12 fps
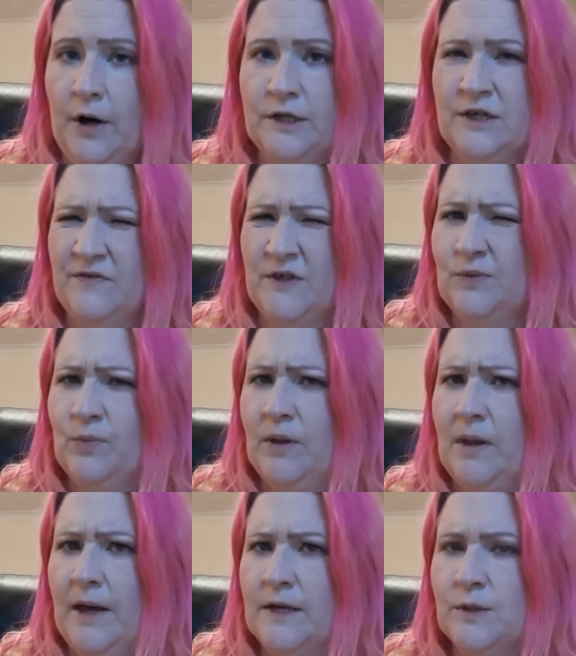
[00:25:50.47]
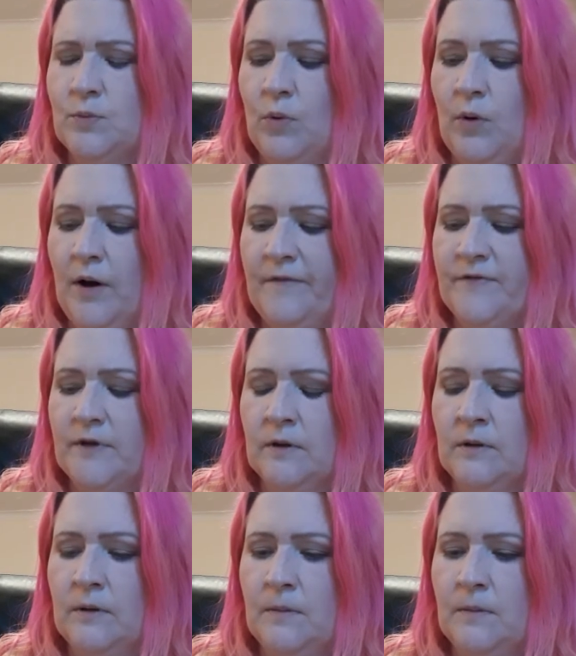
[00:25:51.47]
and I've just realised what I've done.